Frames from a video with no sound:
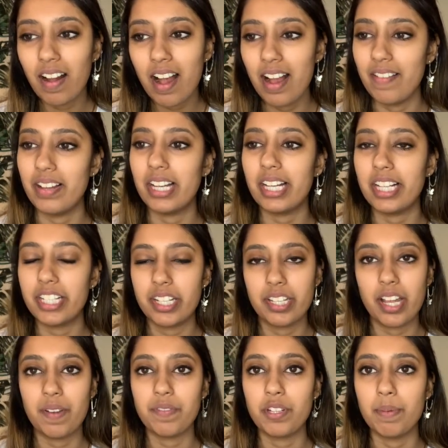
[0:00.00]
Okay, I just
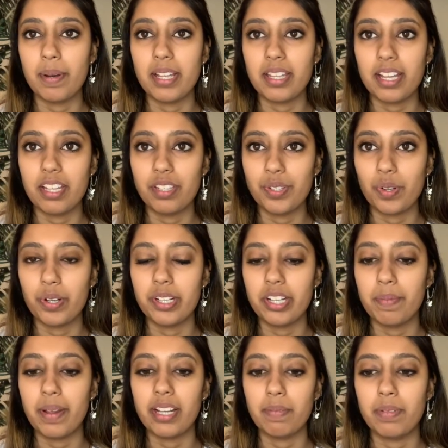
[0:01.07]
have too many things stored
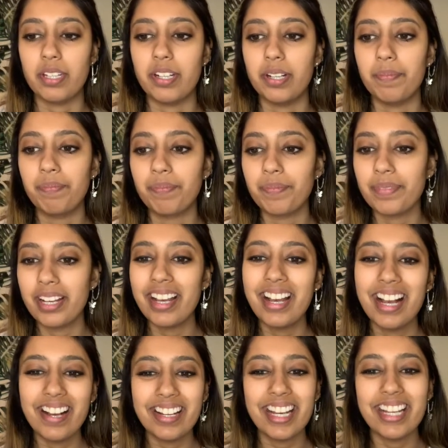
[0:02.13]
in my computer.
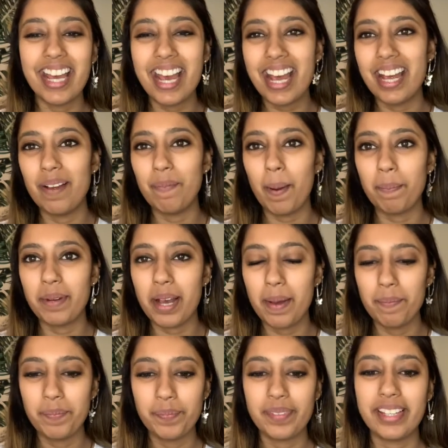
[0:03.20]
Okay, yay, it popped
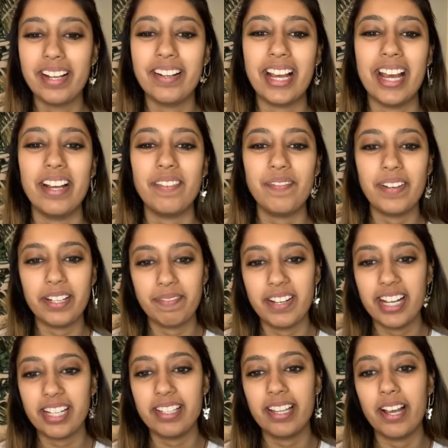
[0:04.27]
up. Okay,
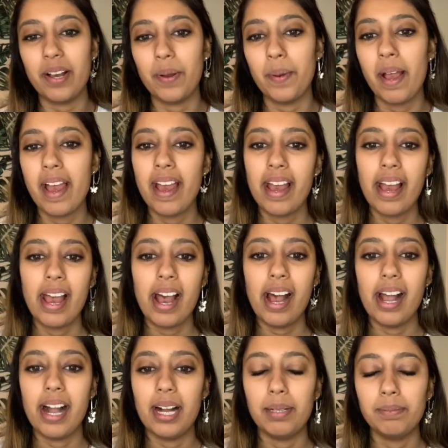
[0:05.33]
perfect. So
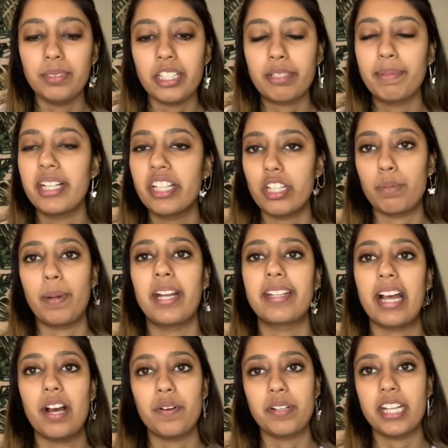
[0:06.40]
let me just break
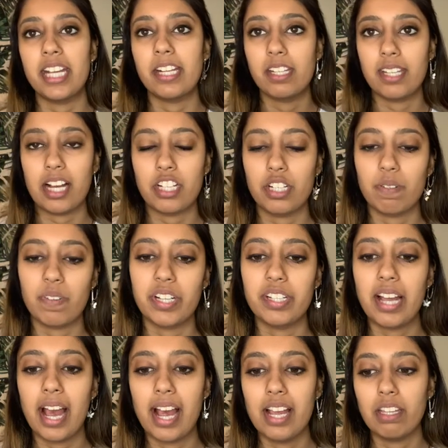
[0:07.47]
down each section for you
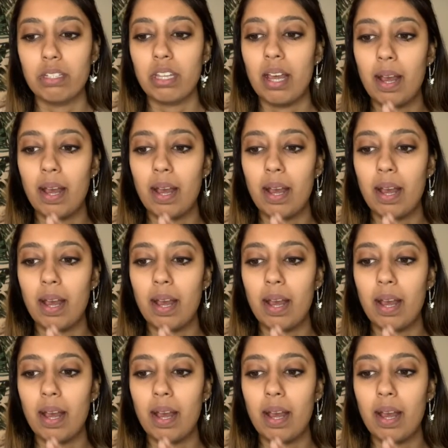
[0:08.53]
guys.